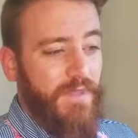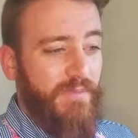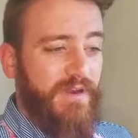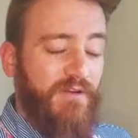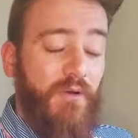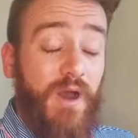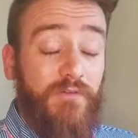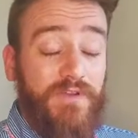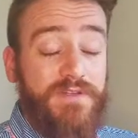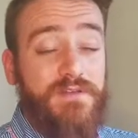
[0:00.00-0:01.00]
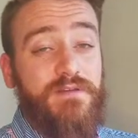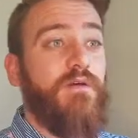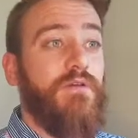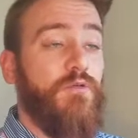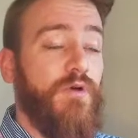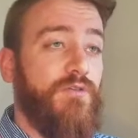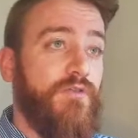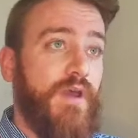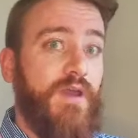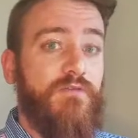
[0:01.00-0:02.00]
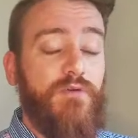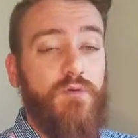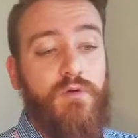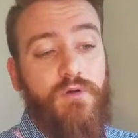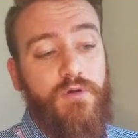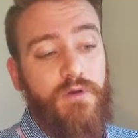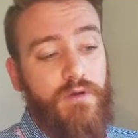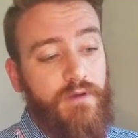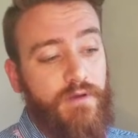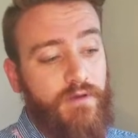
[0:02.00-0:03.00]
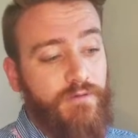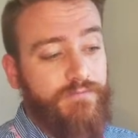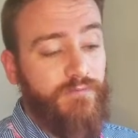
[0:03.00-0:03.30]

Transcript: I mean, obviously you want to have your